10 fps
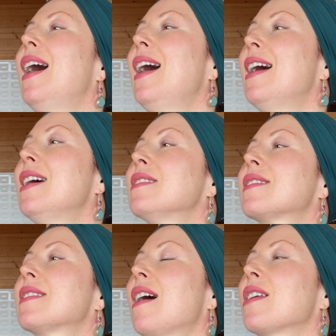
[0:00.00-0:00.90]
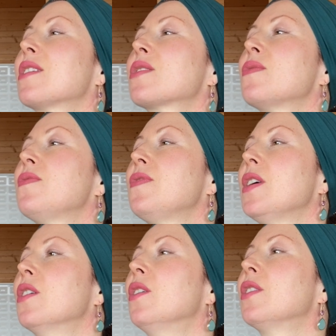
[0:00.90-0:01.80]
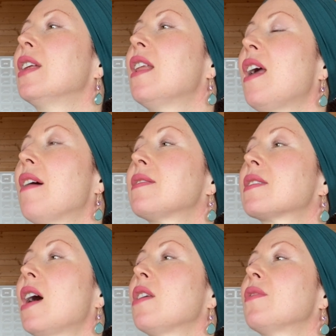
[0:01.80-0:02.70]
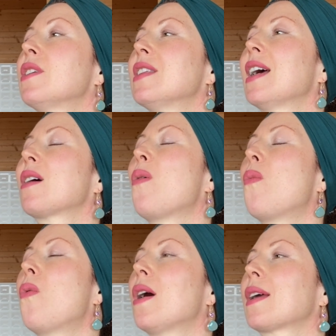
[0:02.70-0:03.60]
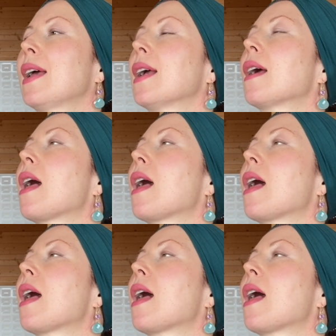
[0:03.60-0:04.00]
and starting to feel the left side of the neck working.